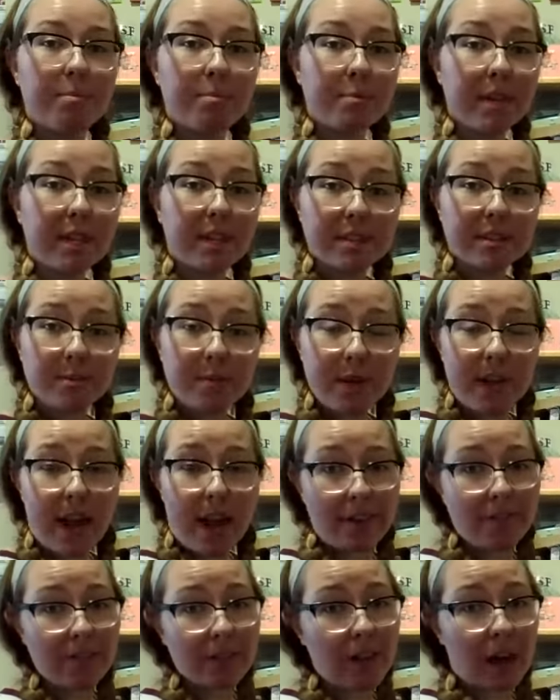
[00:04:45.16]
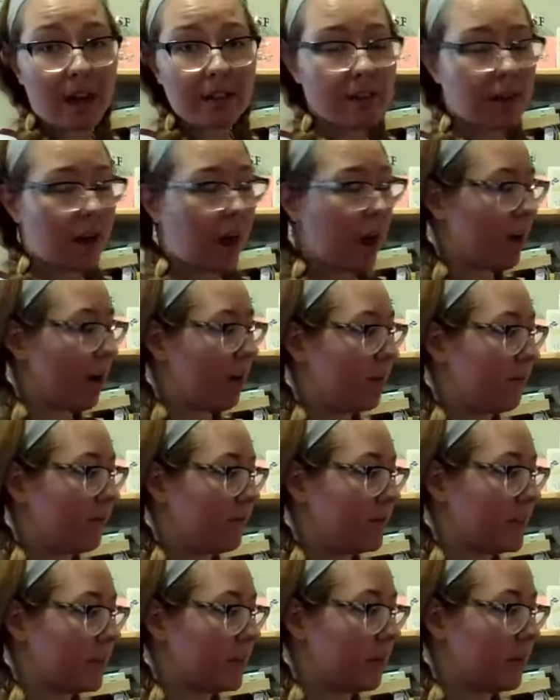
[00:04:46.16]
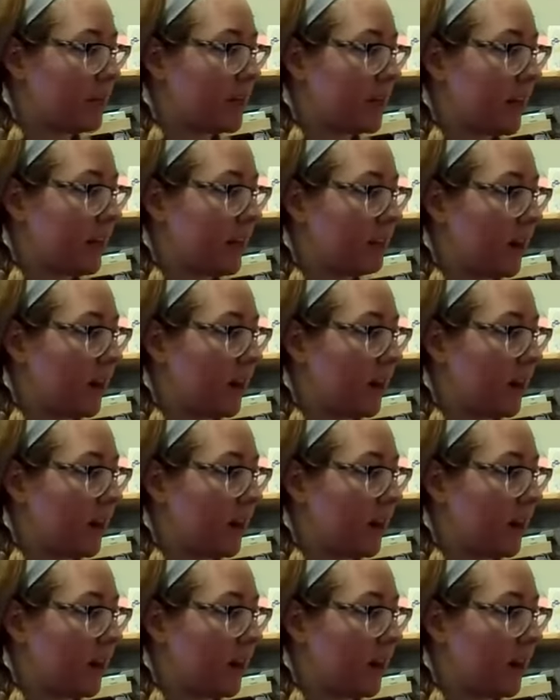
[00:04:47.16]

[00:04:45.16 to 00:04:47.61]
because we get lots of, we